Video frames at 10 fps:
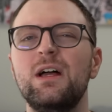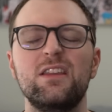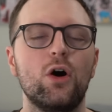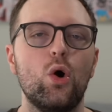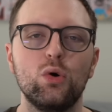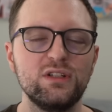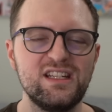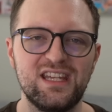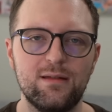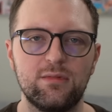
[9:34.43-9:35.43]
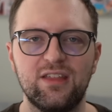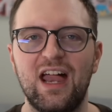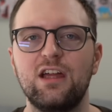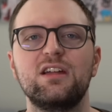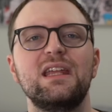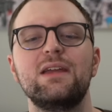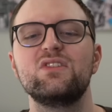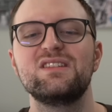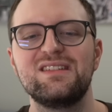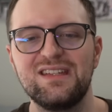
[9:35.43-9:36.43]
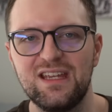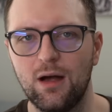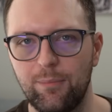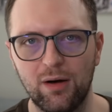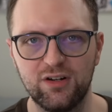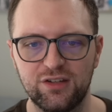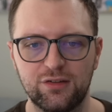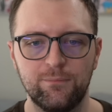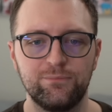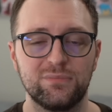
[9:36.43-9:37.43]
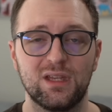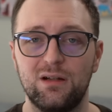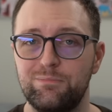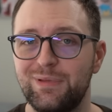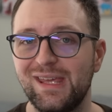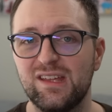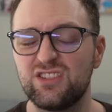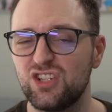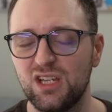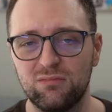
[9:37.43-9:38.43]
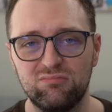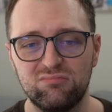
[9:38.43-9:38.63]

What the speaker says: The only teams that I could even see above us, PSG.